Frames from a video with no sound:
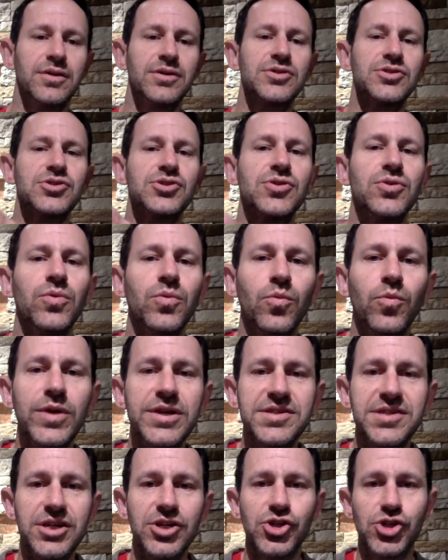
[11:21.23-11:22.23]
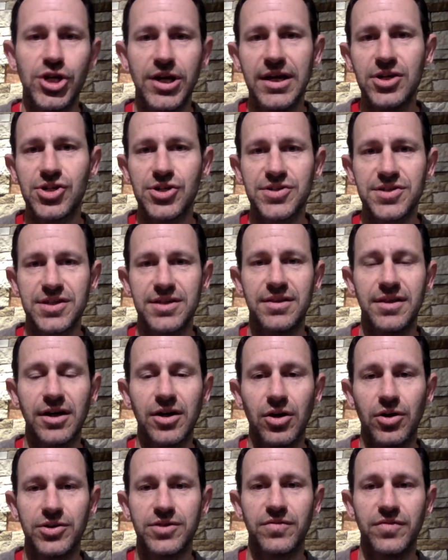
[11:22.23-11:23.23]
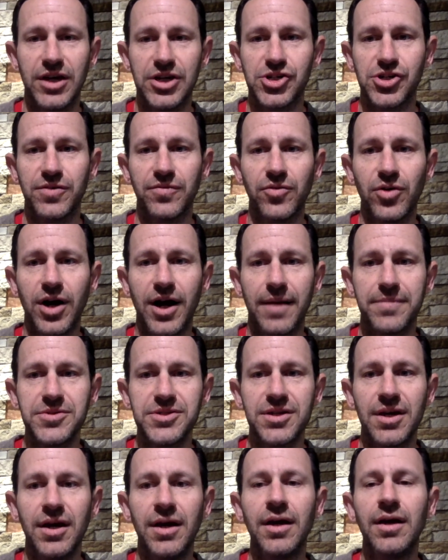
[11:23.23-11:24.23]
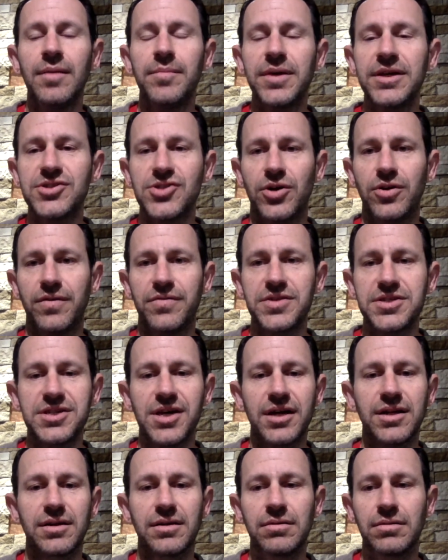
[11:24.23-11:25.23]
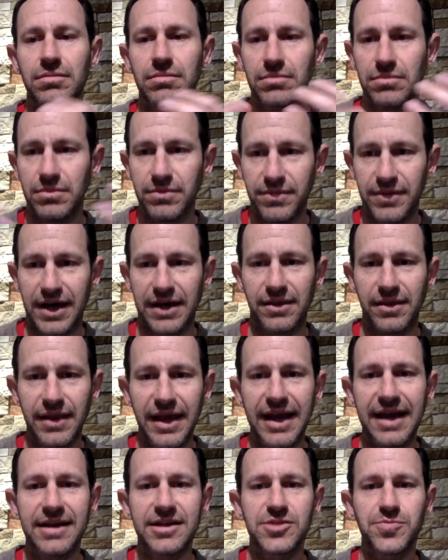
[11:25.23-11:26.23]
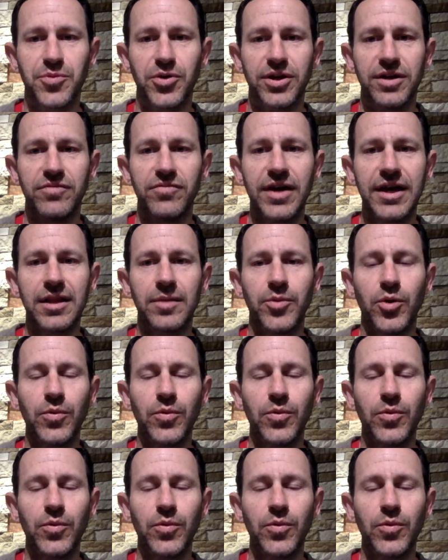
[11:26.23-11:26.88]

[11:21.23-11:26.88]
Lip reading: So we see changes in the cultivation of crops because all of a sudden that land is pretty available.